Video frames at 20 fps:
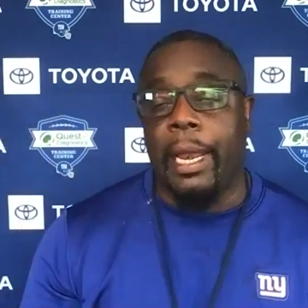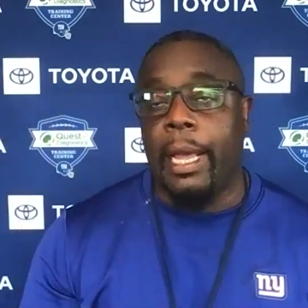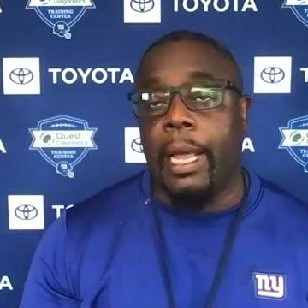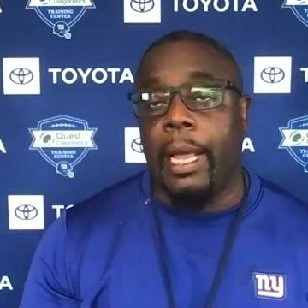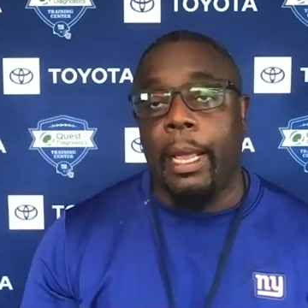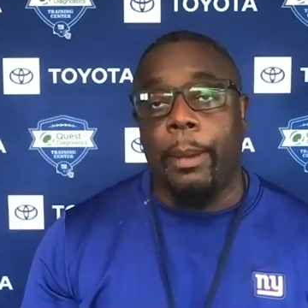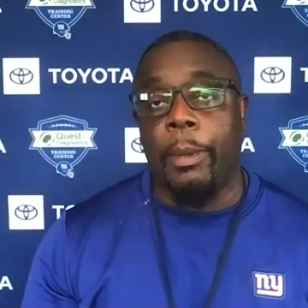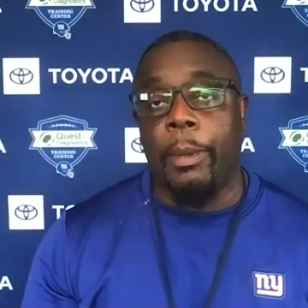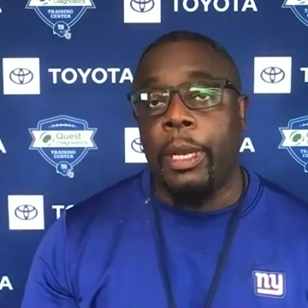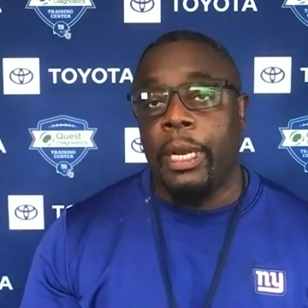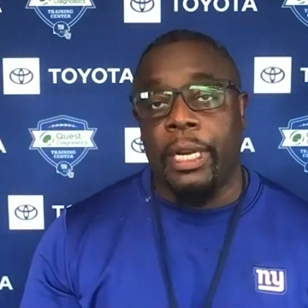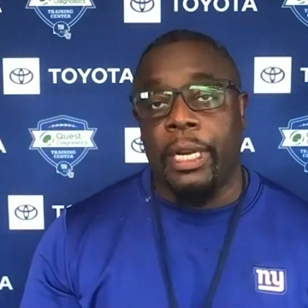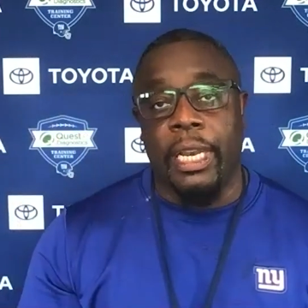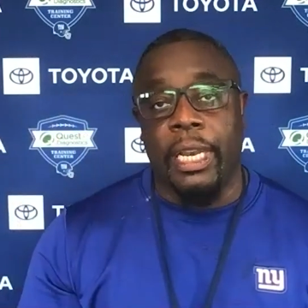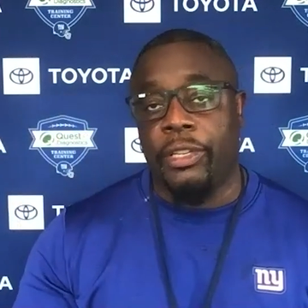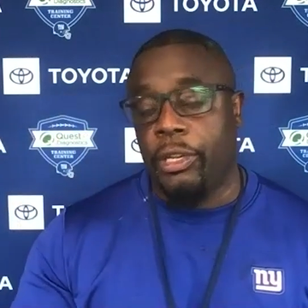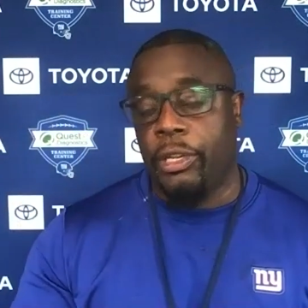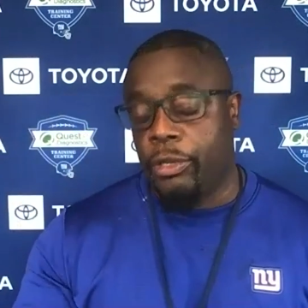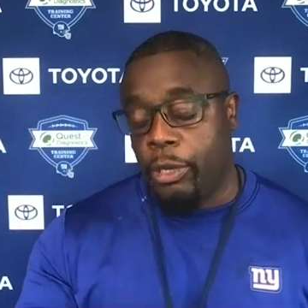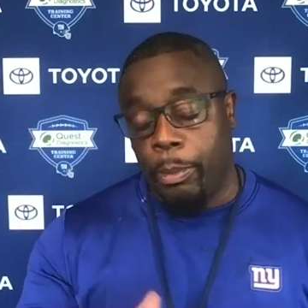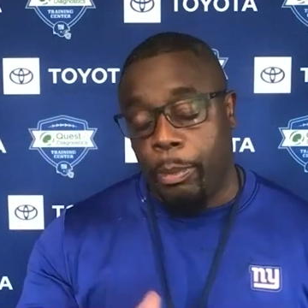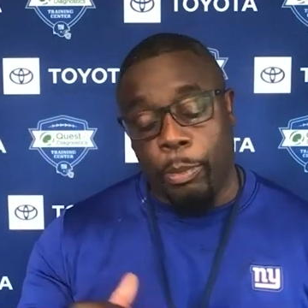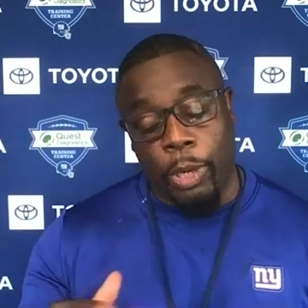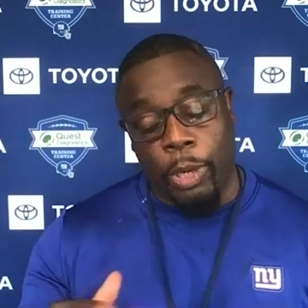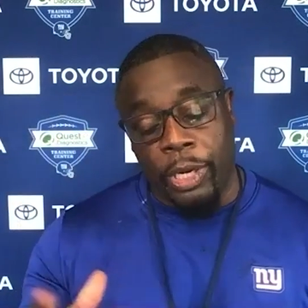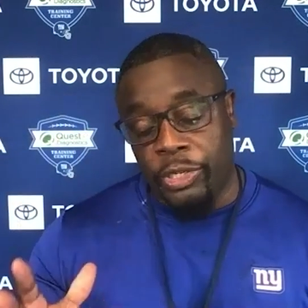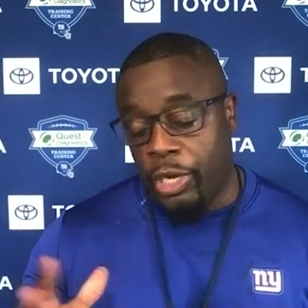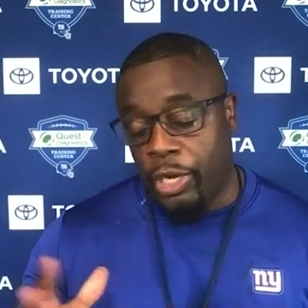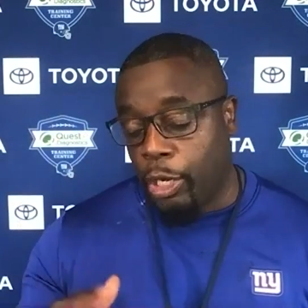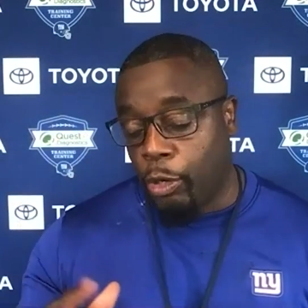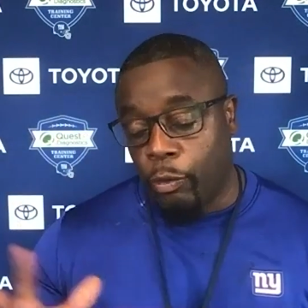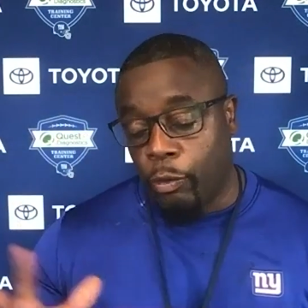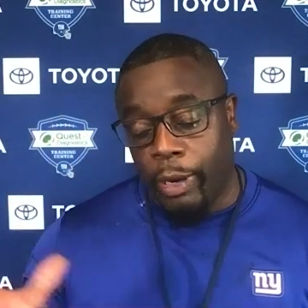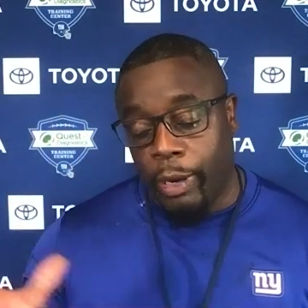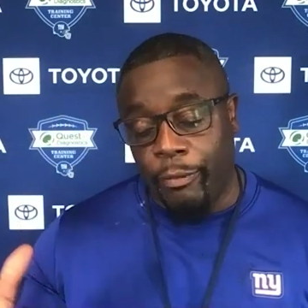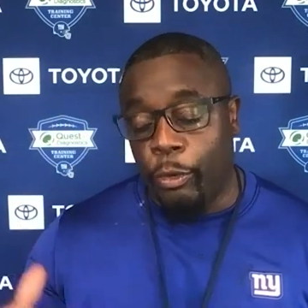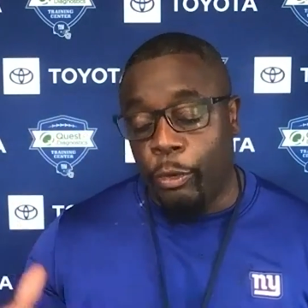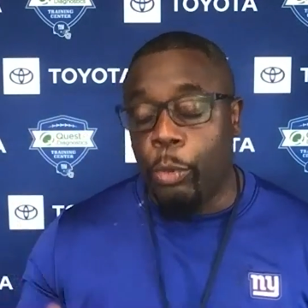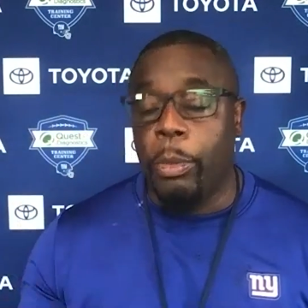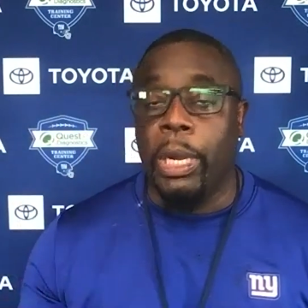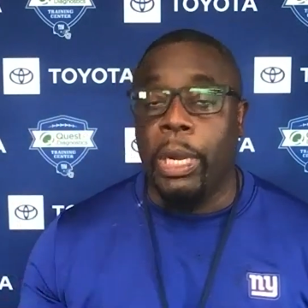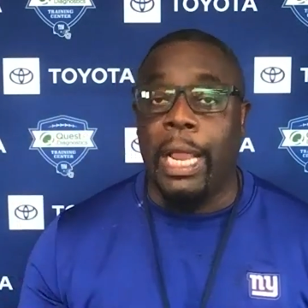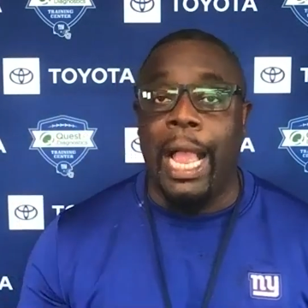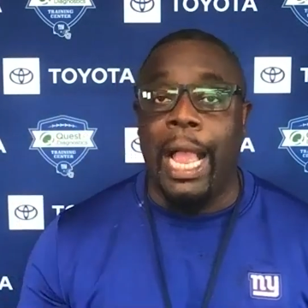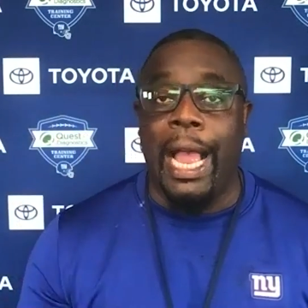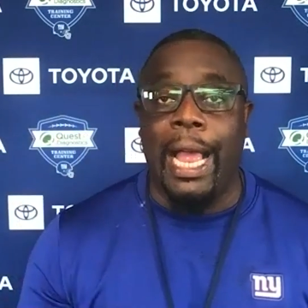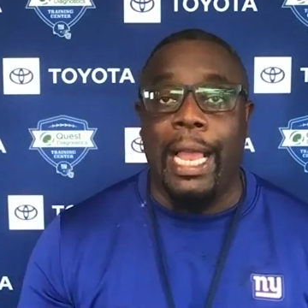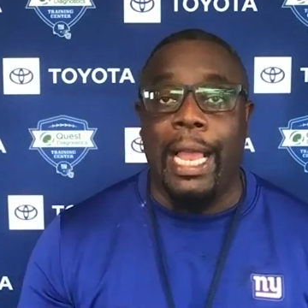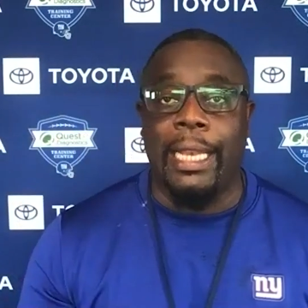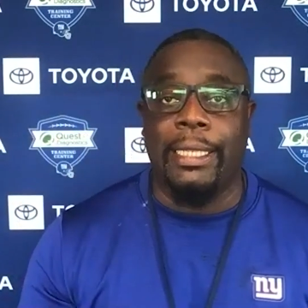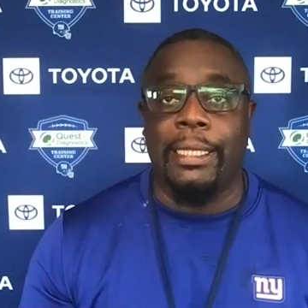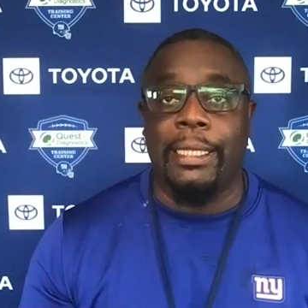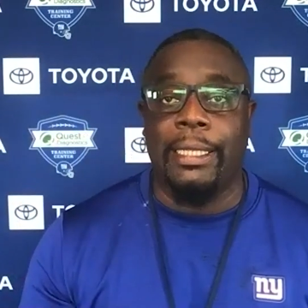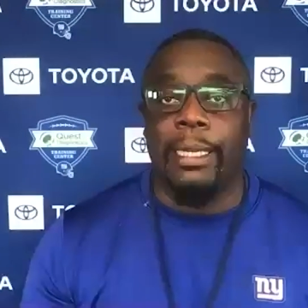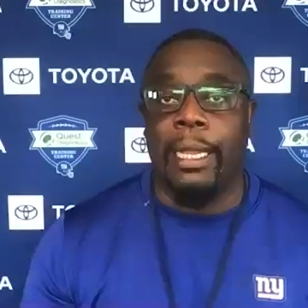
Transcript: Um, it's some it's a great room of guys.